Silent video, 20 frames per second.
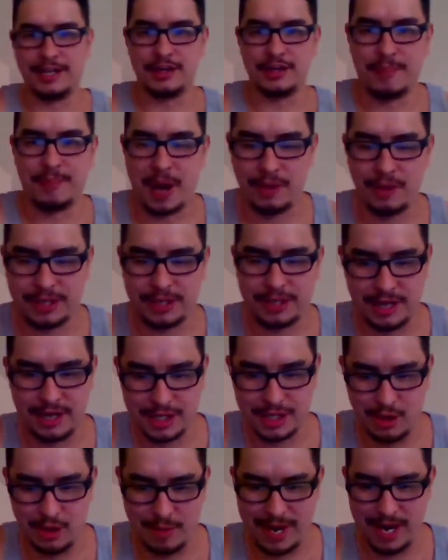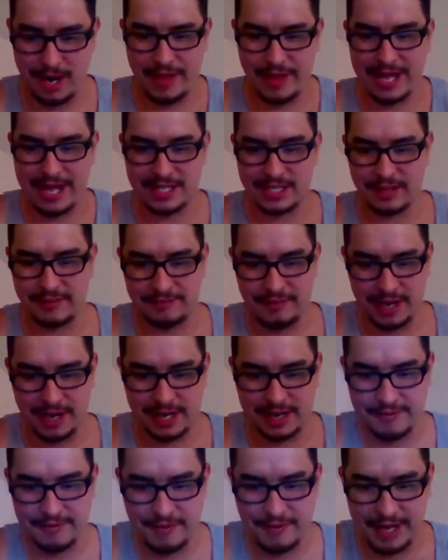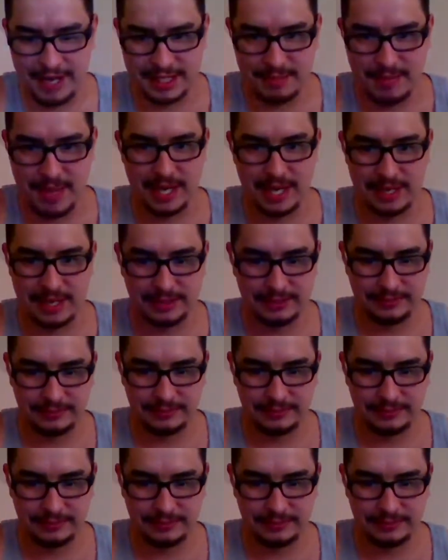dude, Paulo Costa Romero, that's the fucking fight to make.